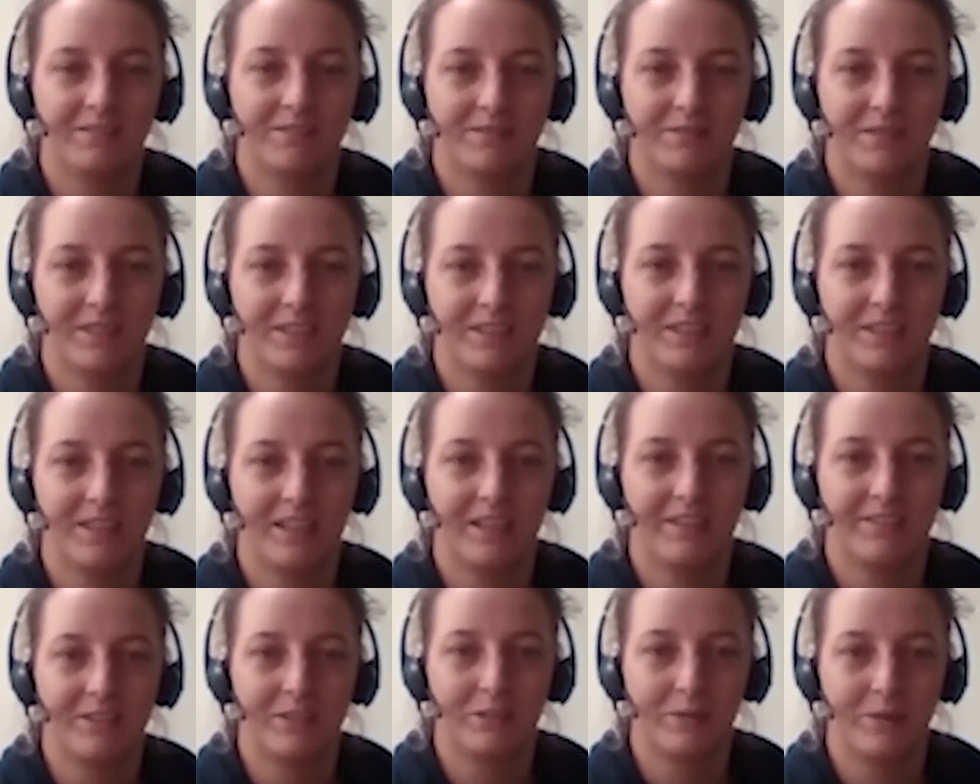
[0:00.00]
We didn't
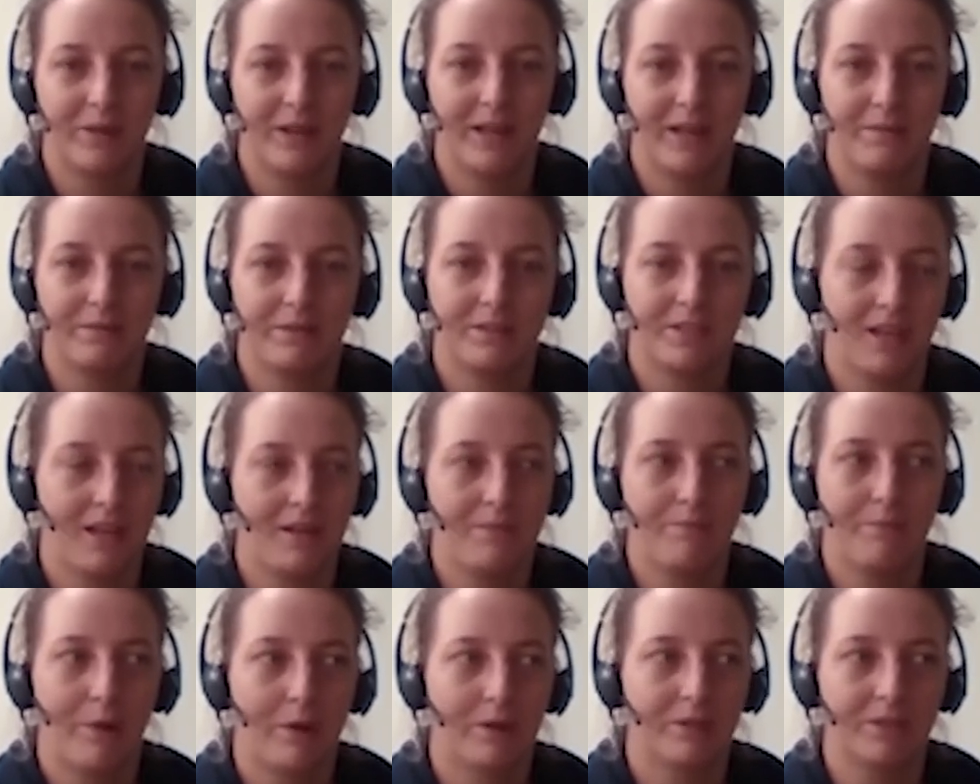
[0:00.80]
have to do a heap of
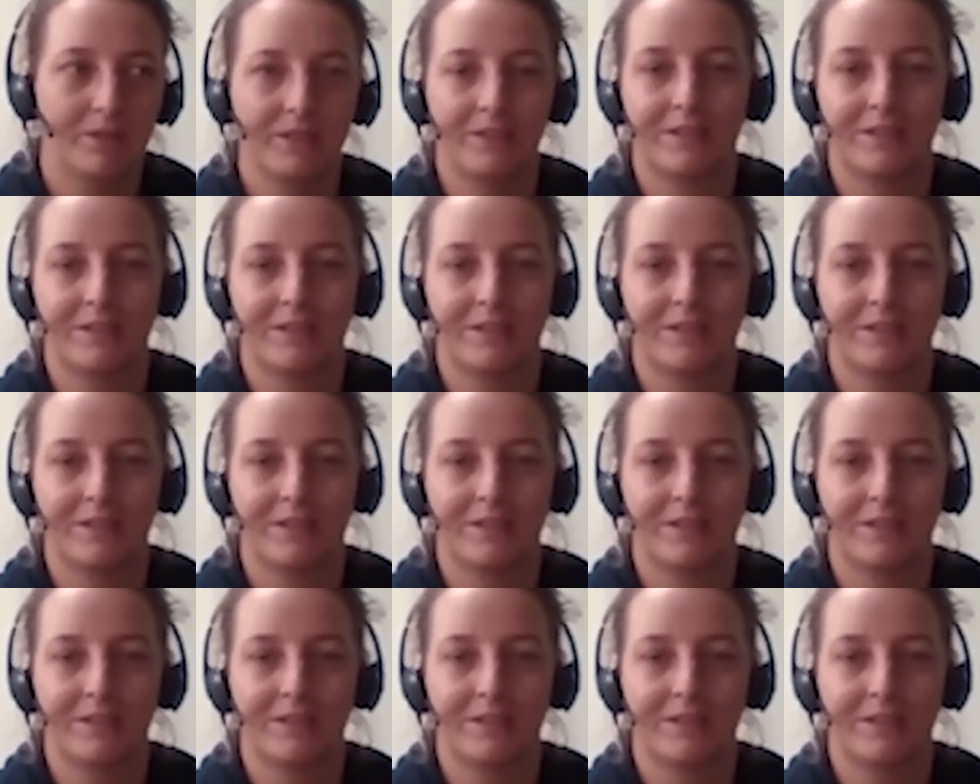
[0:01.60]
team bonding